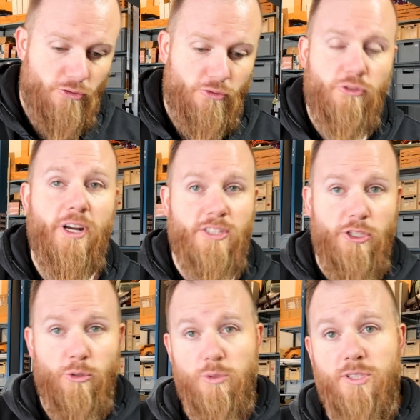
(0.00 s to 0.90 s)

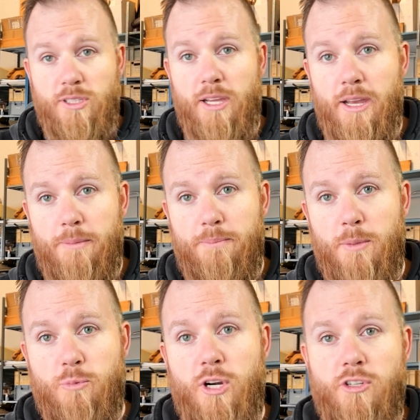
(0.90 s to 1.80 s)
reduce the
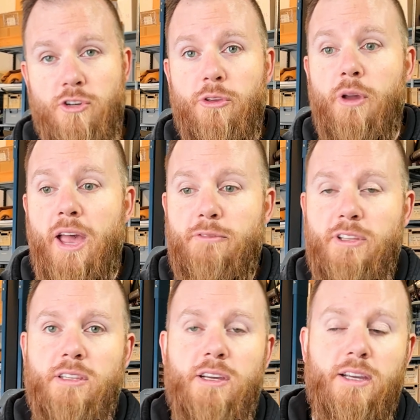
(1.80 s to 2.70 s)
pressure you have
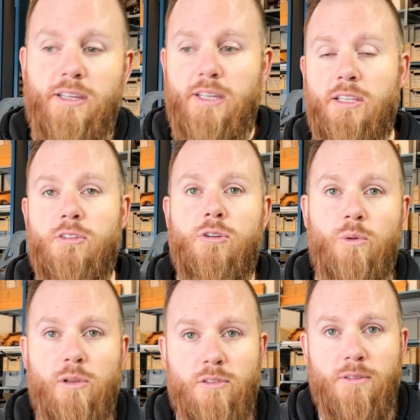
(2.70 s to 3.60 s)
in the
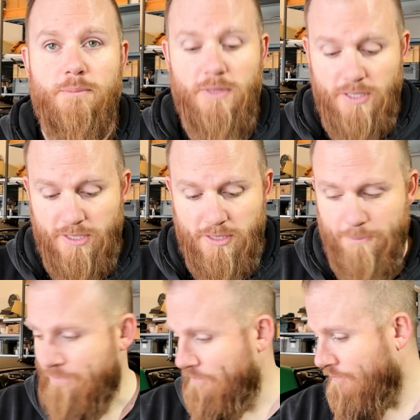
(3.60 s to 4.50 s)
intercooler system.
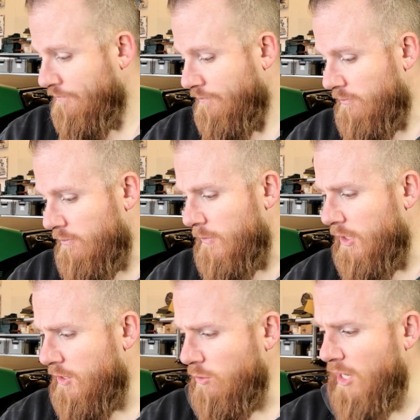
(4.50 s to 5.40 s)

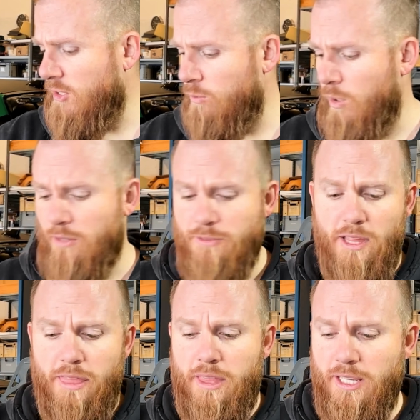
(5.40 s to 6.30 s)
So that's one of
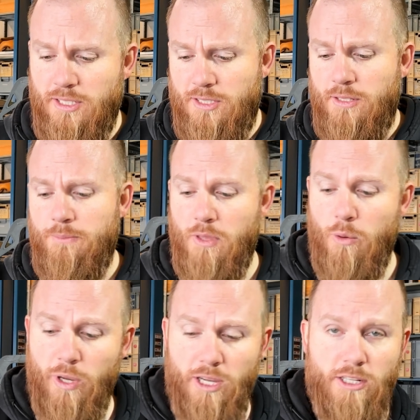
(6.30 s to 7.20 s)
the things
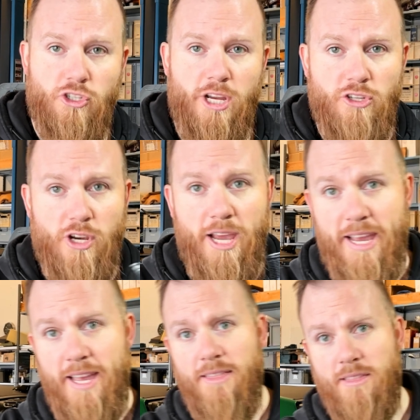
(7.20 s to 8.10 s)
we're gonna change.
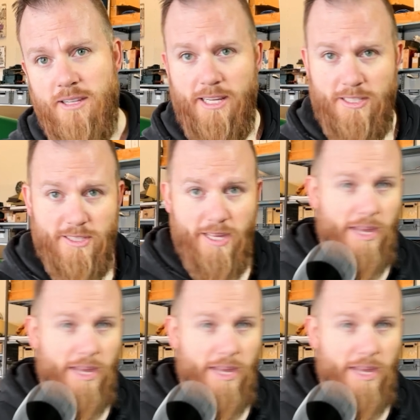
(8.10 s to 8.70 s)
And the next thing